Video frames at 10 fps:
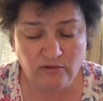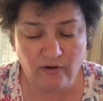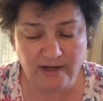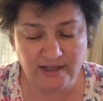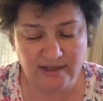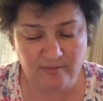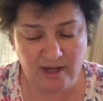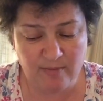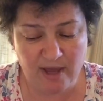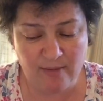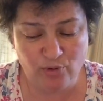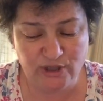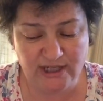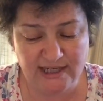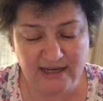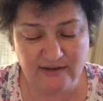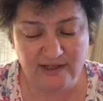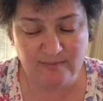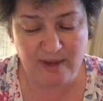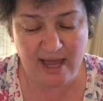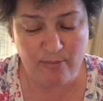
grunted Big Bear, putting down his bear